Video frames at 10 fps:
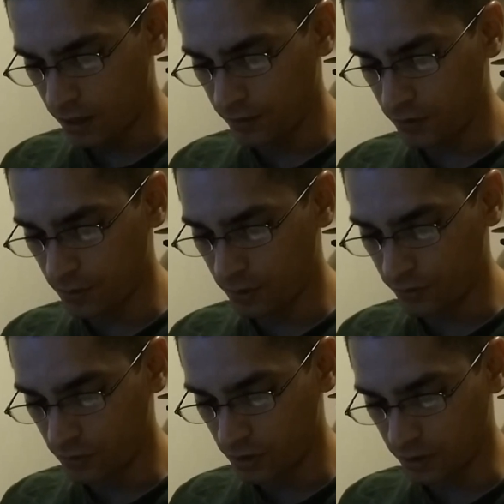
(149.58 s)
lift up
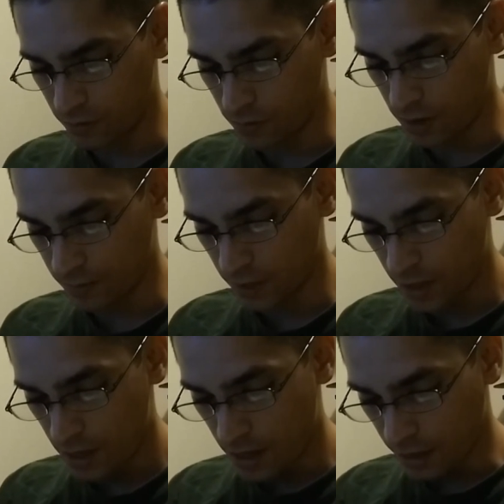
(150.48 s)
her voice and wept.
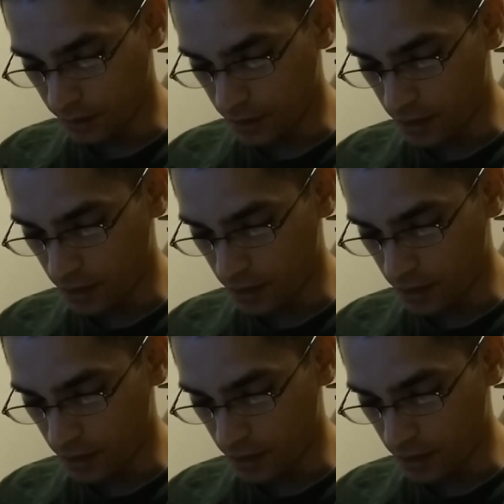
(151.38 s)
And